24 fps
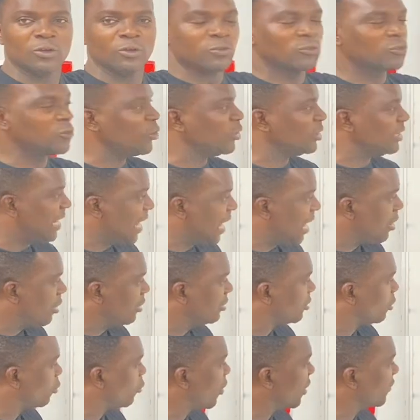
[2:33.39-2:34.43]
So
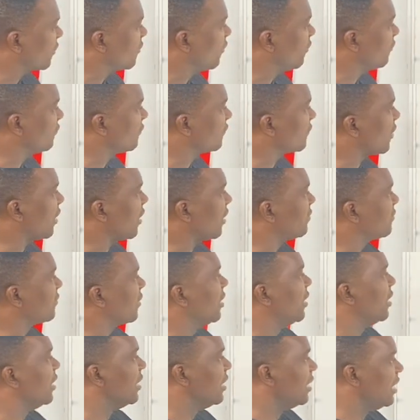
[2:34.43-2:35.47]
now the question says
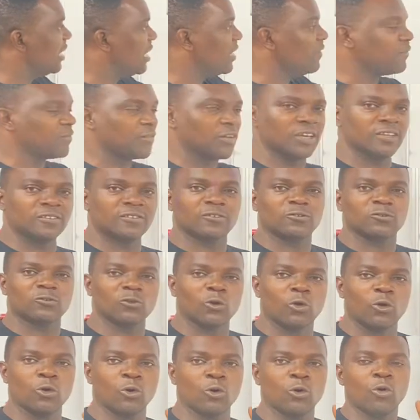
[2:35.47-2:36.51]
leave it
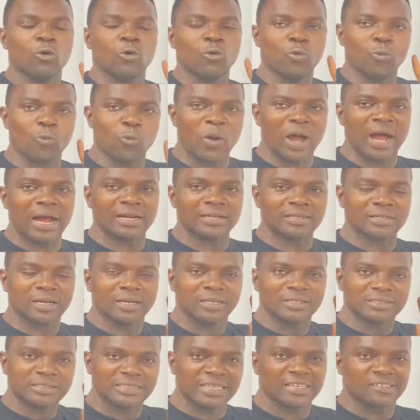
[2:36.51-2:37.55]
to 1
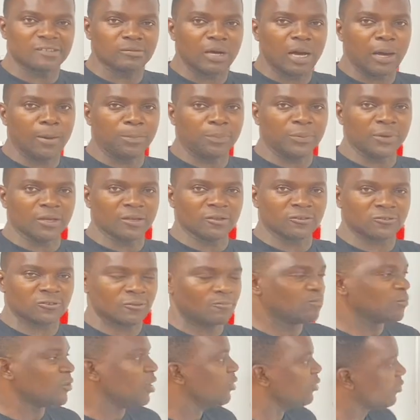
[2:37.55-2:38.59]
decimal place.
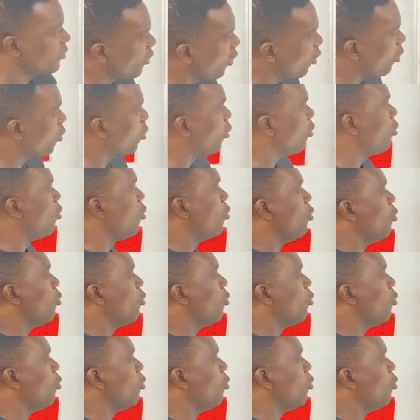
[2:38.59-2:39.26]
So